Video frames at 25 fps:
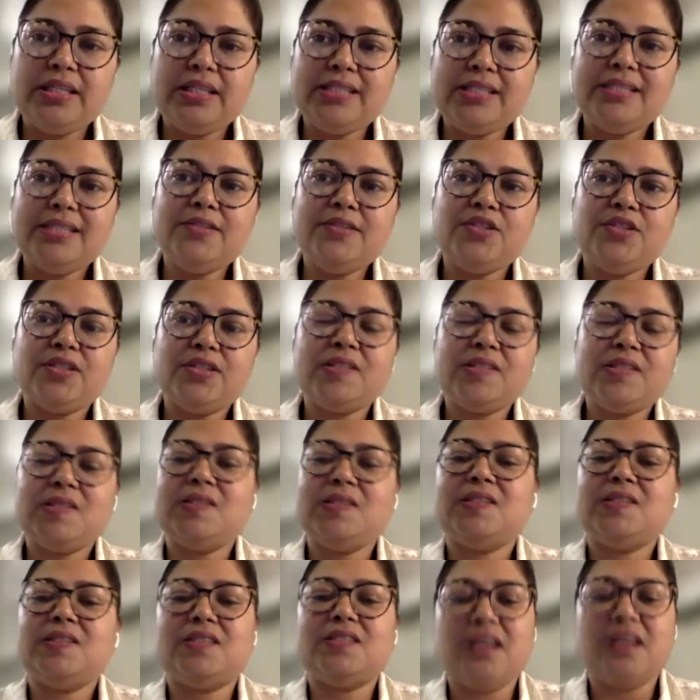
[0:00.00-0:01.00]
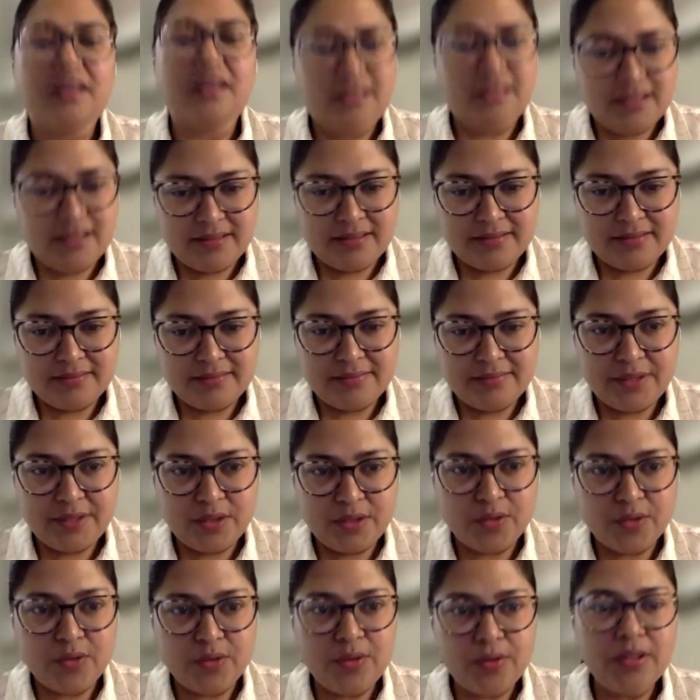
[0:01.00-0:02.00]
this is just a start, you
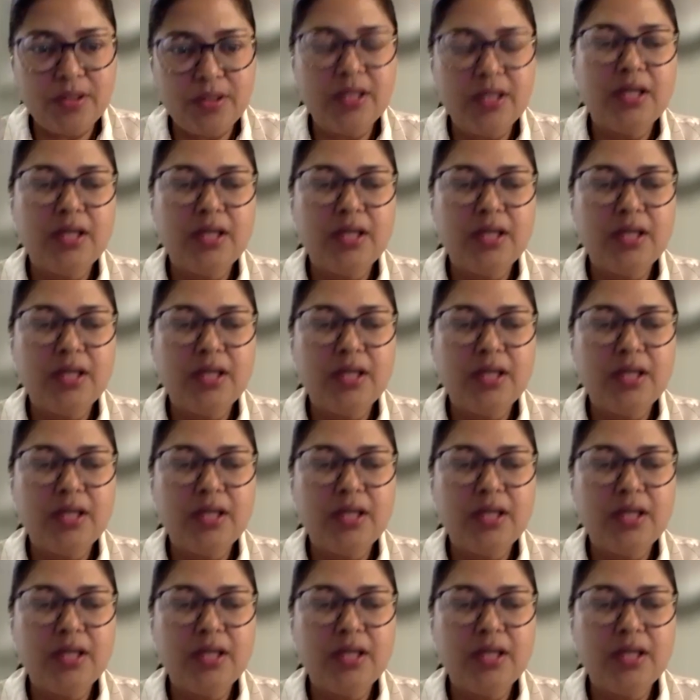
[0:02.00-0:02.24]
know?